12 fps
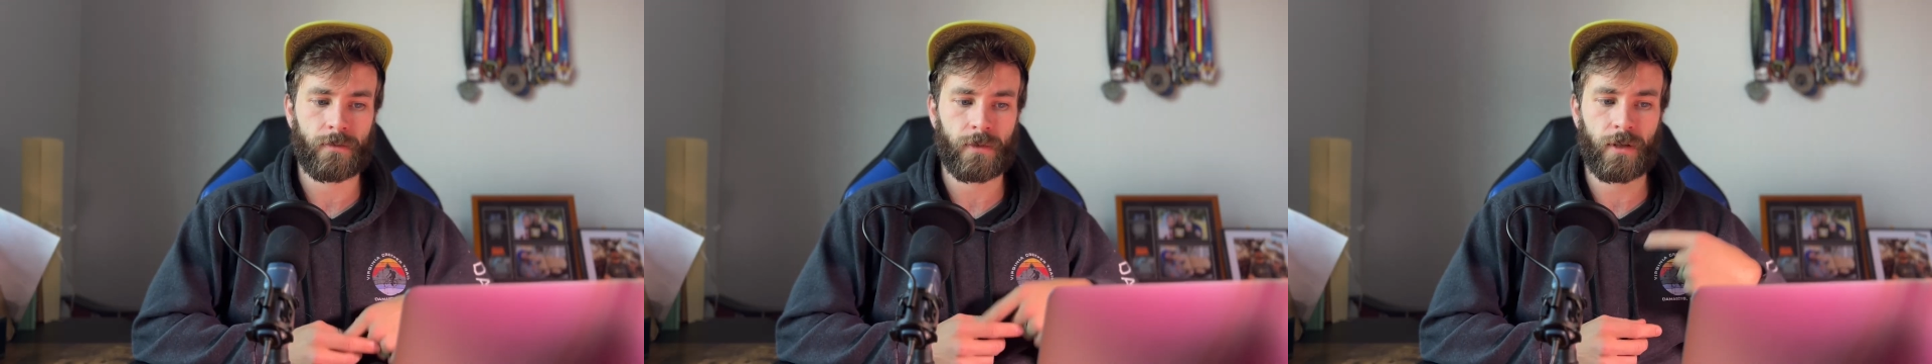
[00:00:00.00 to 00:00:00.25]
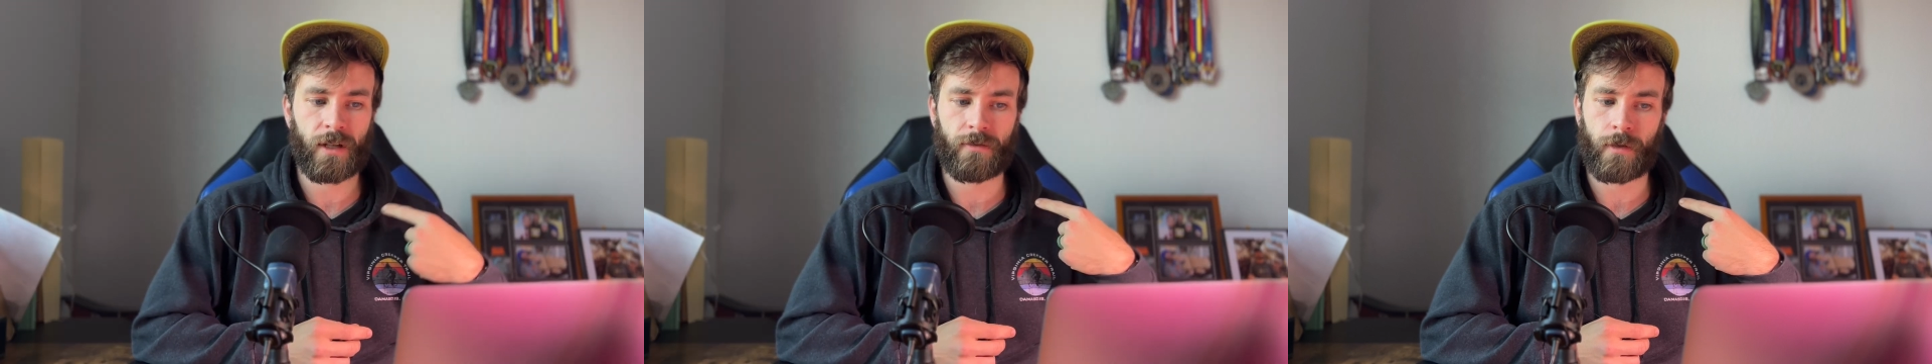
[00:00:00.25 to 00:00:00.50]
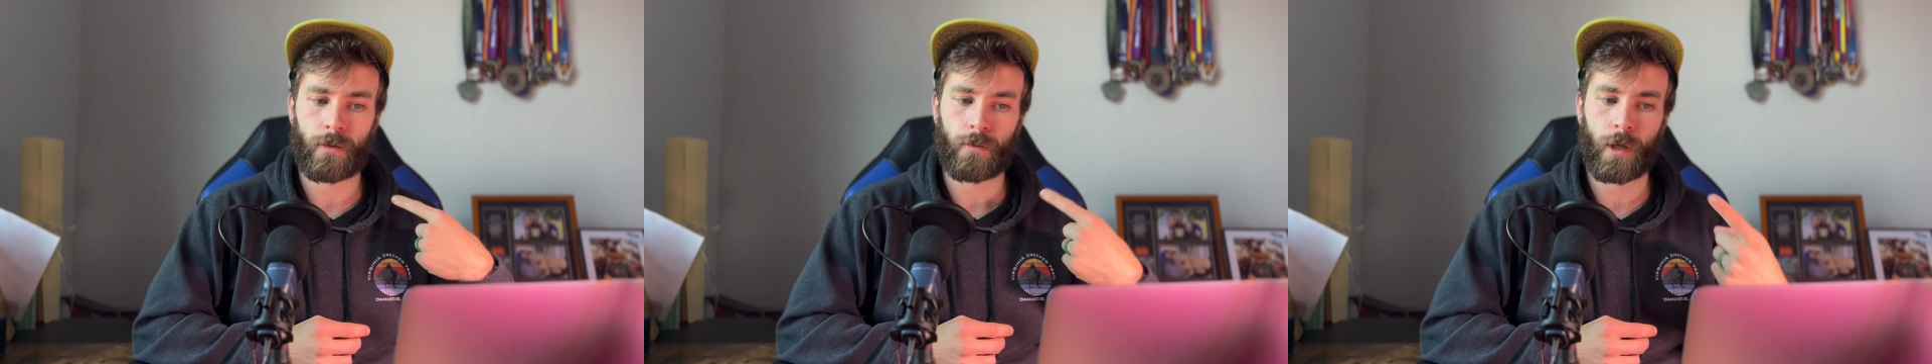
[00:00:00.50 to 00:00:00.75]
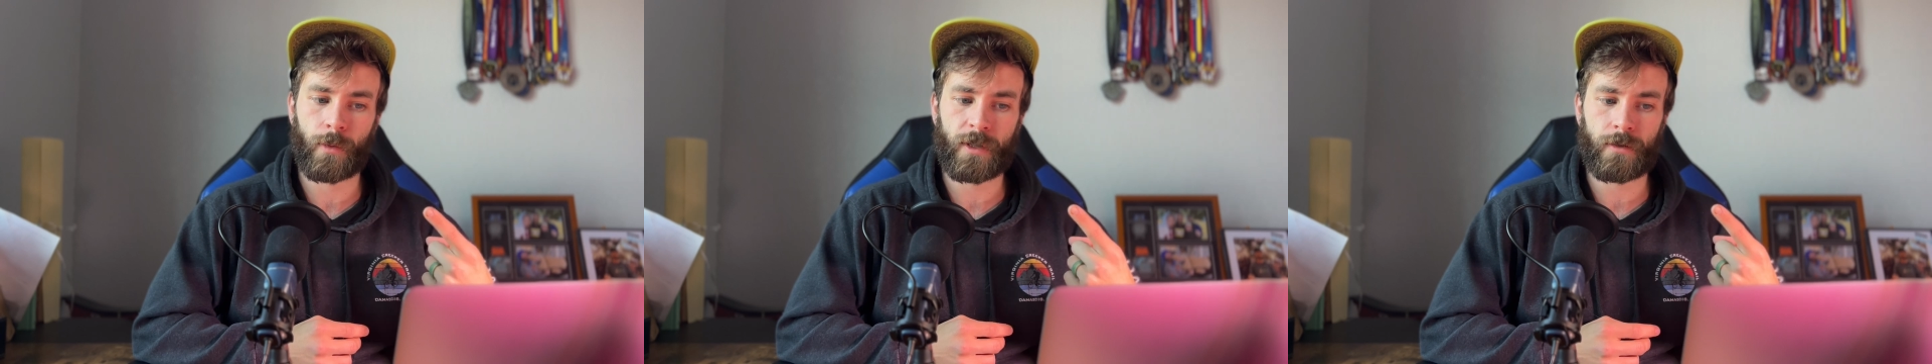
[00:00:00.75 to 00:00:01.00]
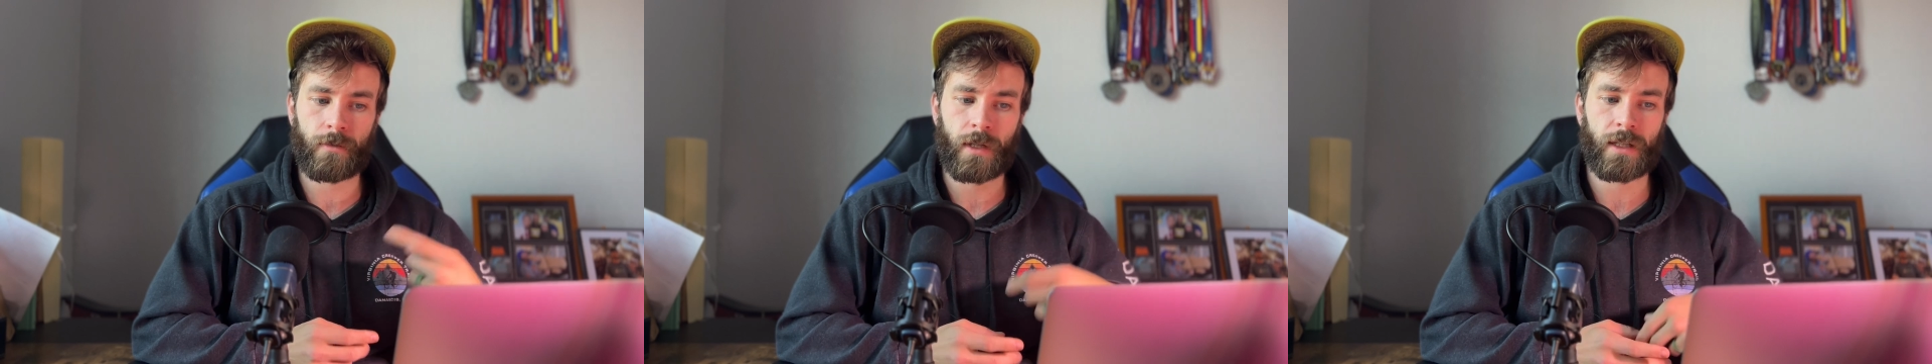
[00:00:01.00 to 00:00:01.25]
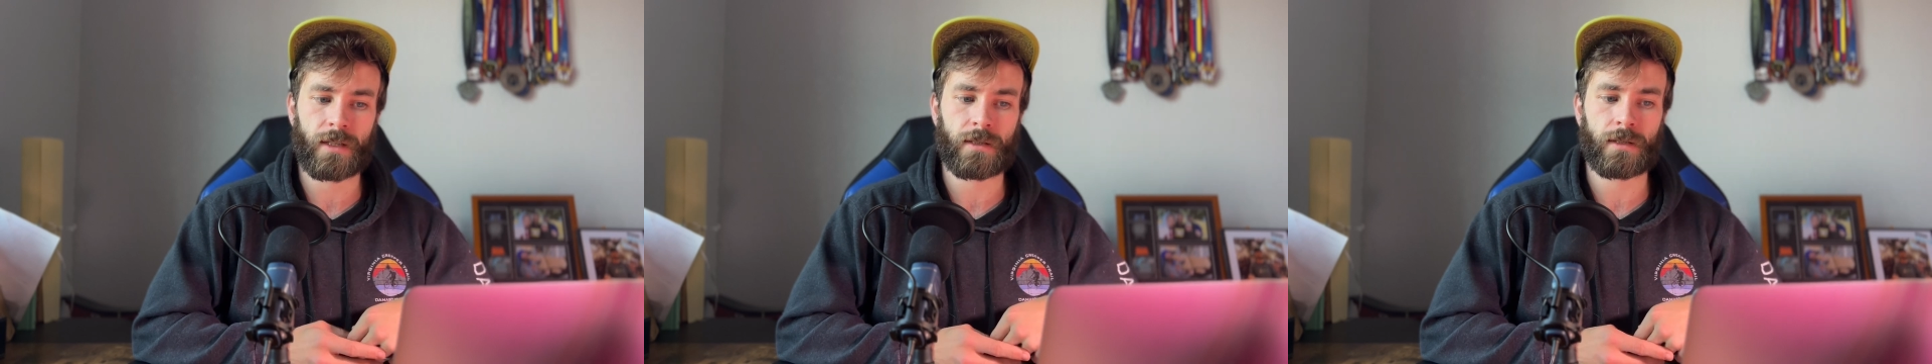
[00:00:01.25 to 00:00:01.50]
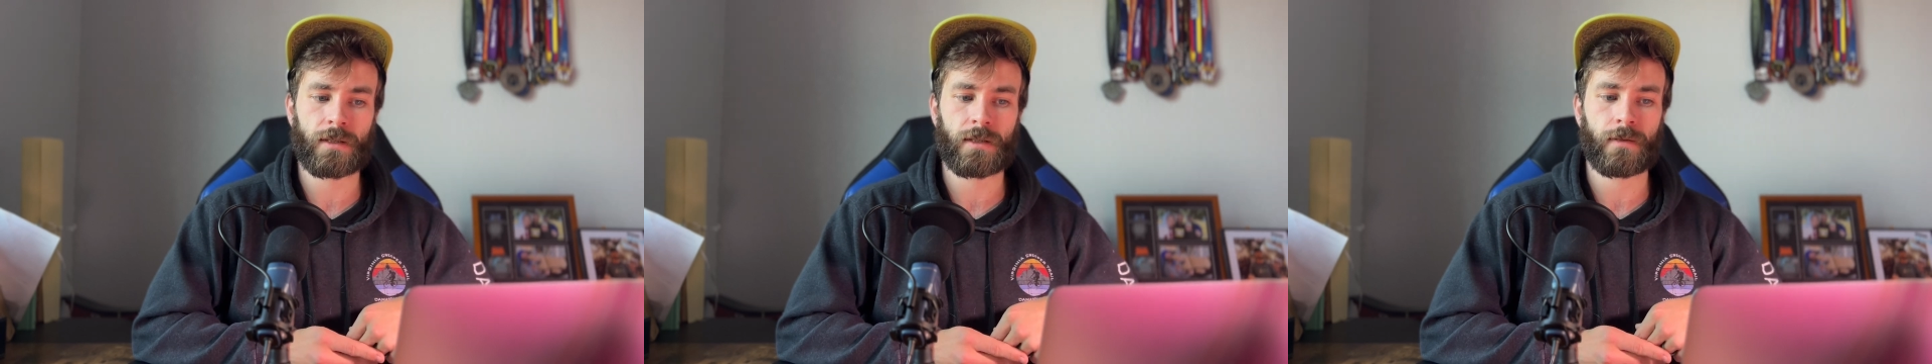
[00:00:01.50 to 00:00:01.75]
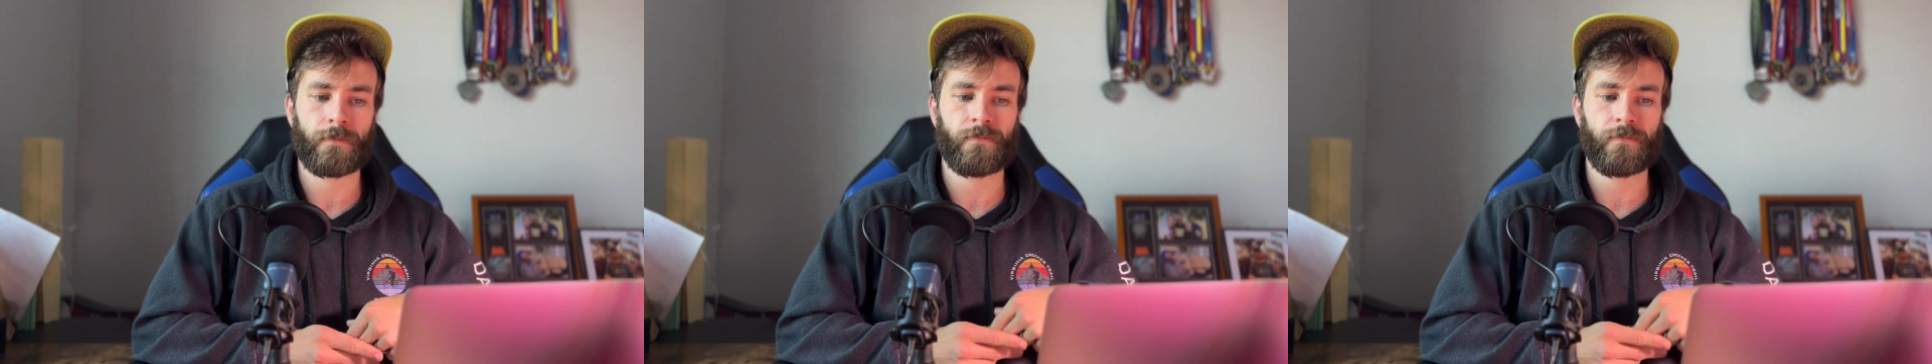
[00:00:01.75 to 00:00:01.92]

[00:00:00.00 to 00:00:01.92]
You have aerobic runs,